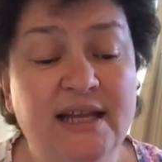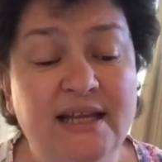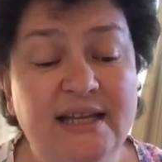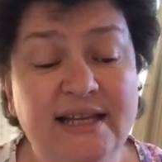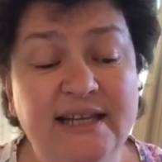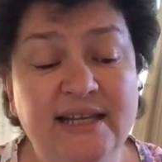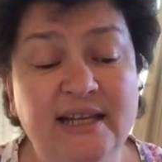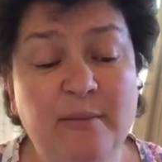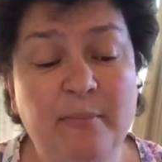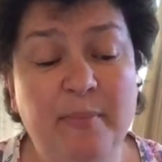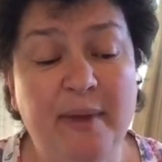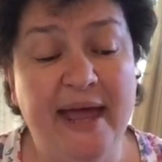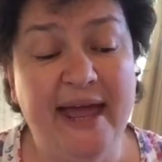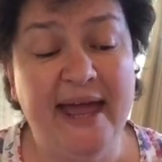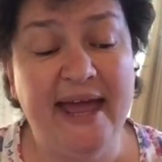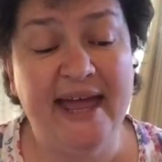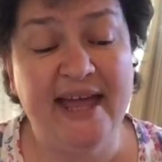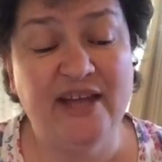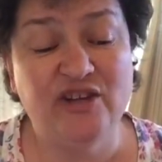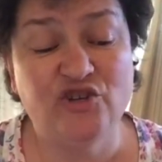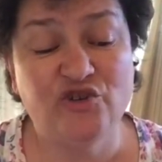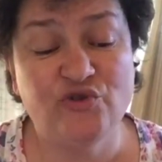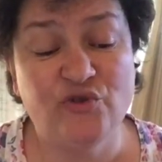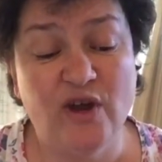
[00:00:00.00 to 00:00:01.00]
Little
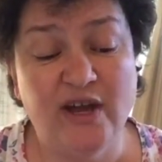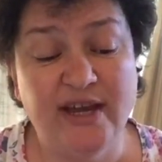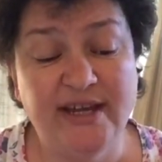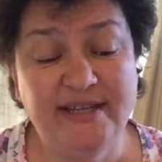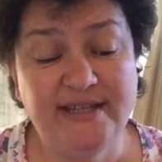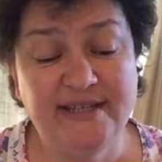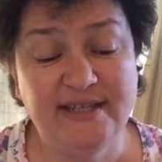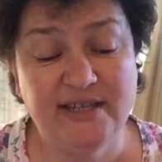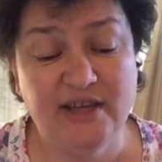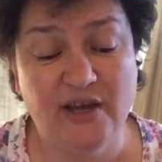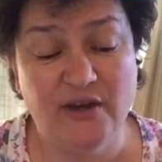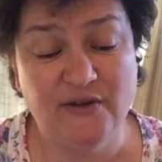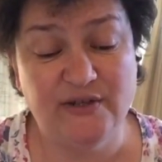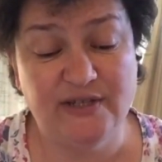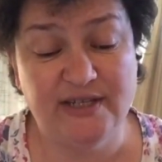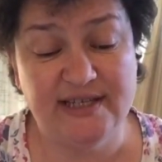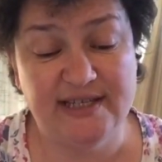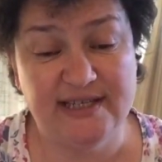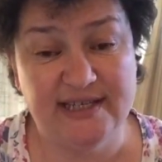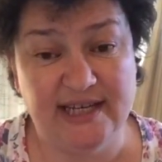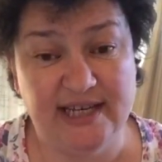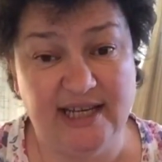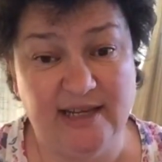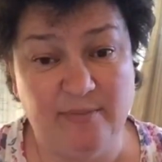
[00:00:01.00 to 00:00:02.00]
Bear tried to go to
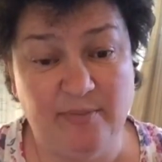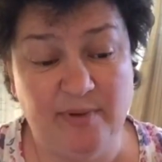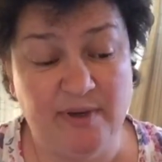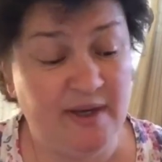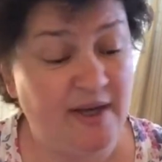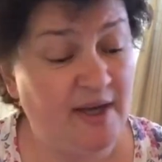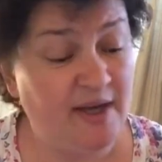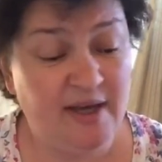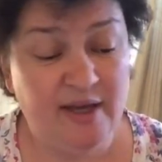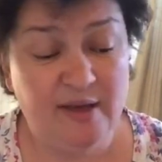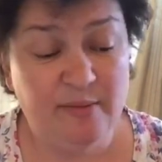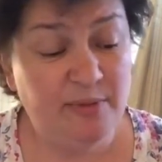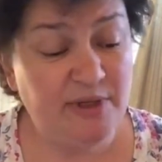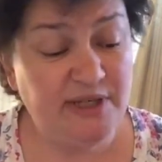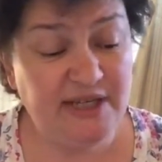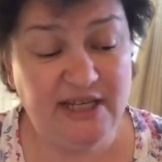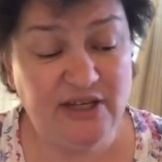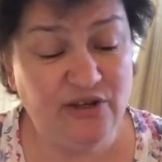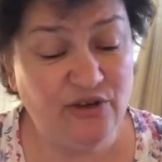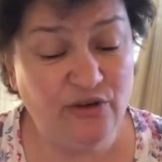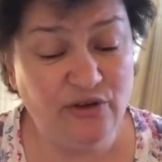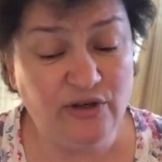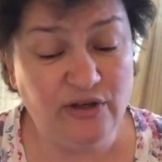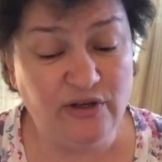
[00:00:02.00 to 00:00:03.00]
sleep, but he
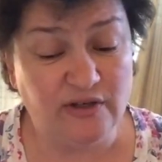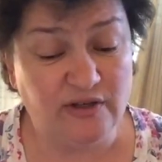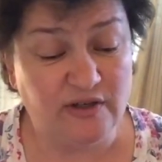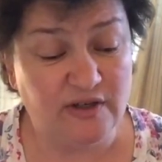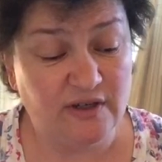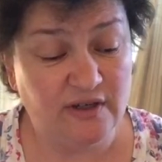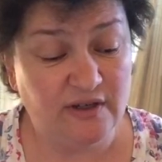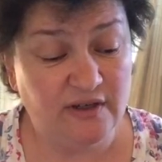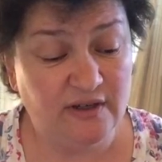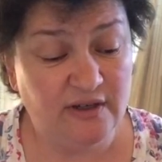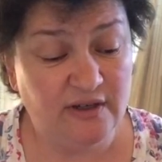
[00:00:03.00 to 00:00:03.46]
couldn't.